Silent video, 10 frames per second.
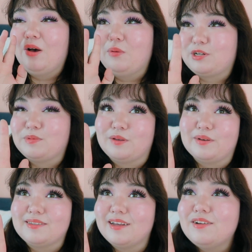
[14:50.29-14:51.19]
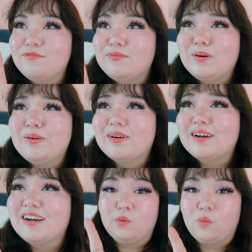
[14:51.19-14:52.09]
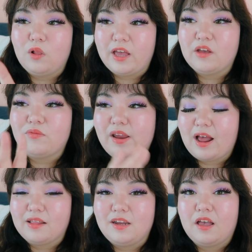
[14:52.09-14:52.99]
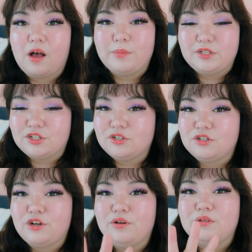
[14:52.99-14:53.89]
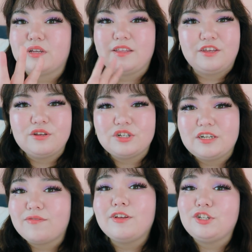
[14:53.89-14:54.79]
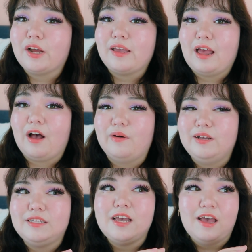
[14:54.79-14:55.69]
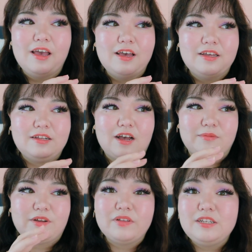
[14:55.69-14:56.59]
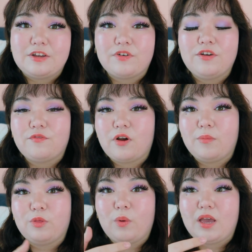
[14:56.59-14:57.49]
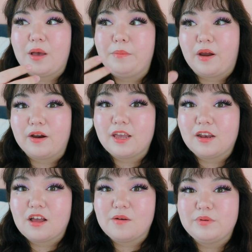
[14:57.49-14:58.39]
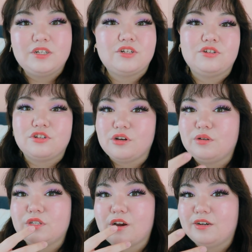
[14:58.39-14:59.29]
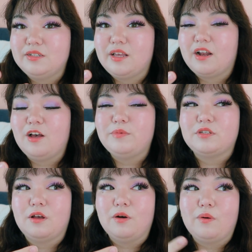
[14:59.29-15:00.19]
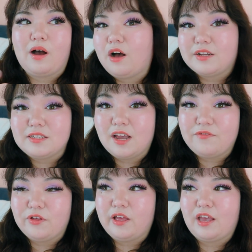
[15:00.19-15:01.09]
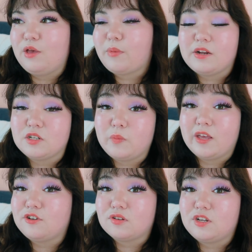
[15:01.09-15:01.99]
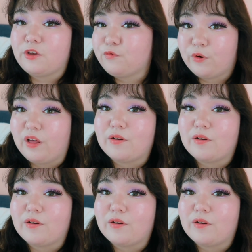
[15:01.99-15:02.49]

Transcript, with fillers: which I'm so excited for. If you like reality competition shows, I think you should definitely check it out. It's um, definitely different from the way American competition shows are set up. So honestly, I feel like it might just be interesting for